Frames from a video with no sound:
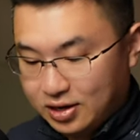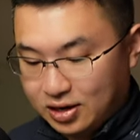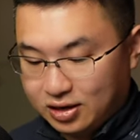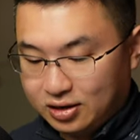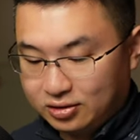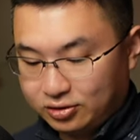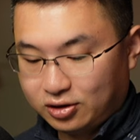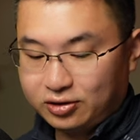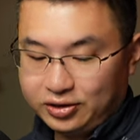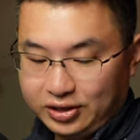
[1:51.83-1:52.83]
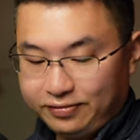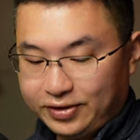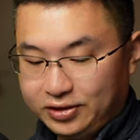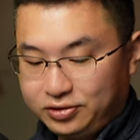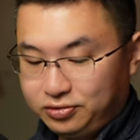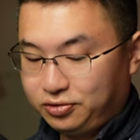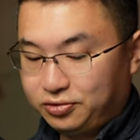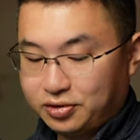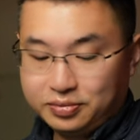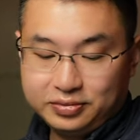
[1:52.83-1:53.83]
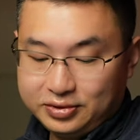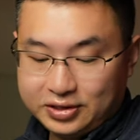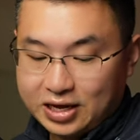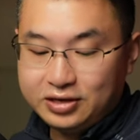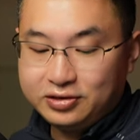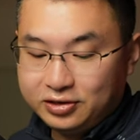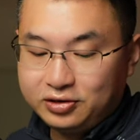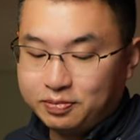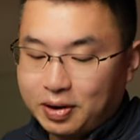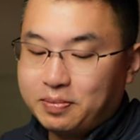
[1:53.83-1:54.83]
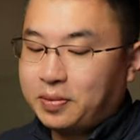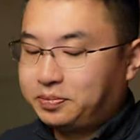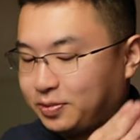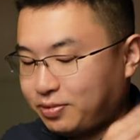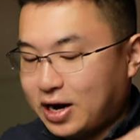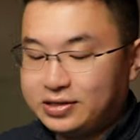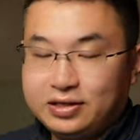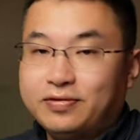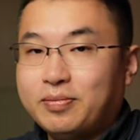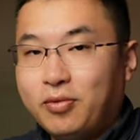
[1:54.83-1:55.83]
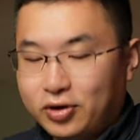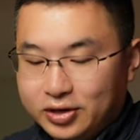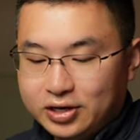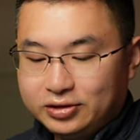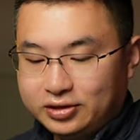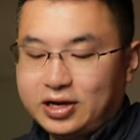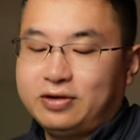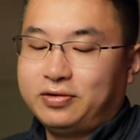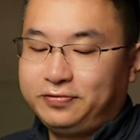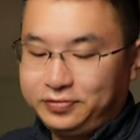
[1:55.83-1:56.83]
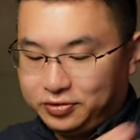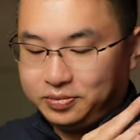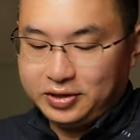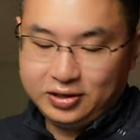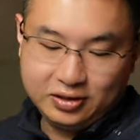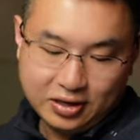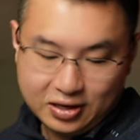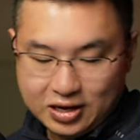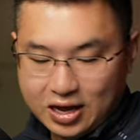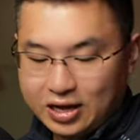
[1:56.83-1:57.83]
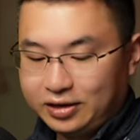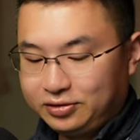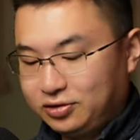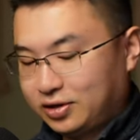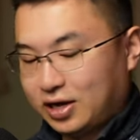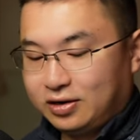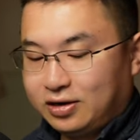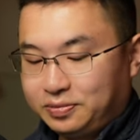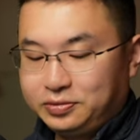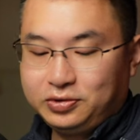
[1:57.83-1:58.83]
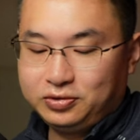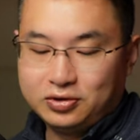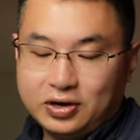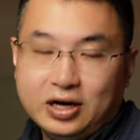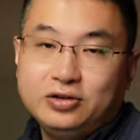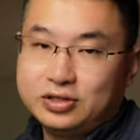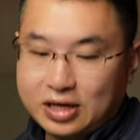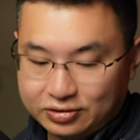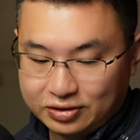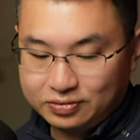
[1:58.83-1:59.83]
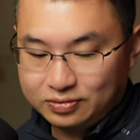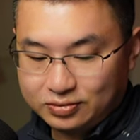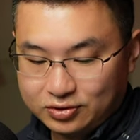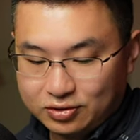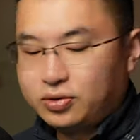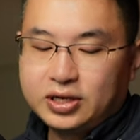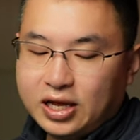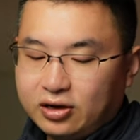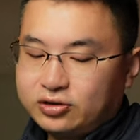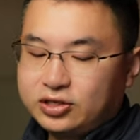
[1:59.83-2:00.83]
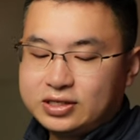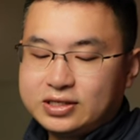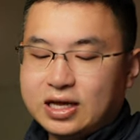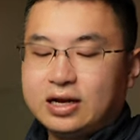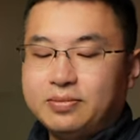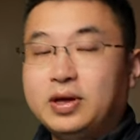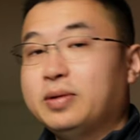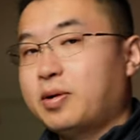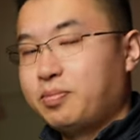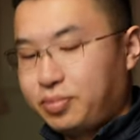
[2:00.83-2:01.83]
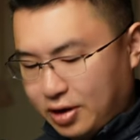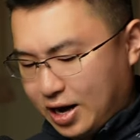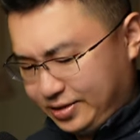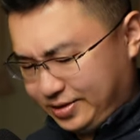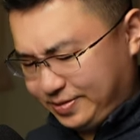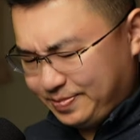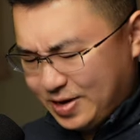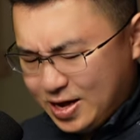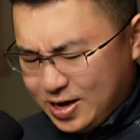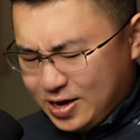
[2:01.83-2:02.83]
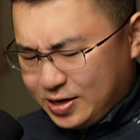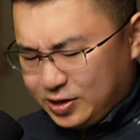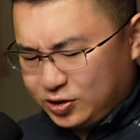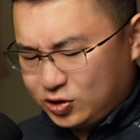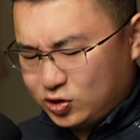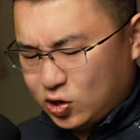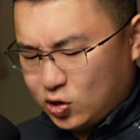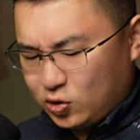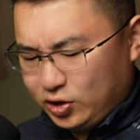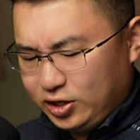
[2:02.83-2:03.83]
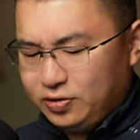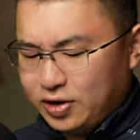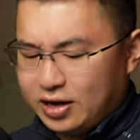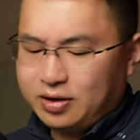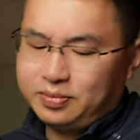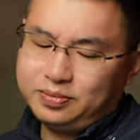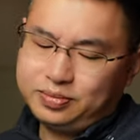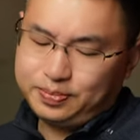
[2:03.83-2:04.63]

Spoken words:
EV to Europe, then you need to bump up the price even more, the tariff, to be adding together up to, you know, 100,000. So you cannot just set a minimum price. So EU end up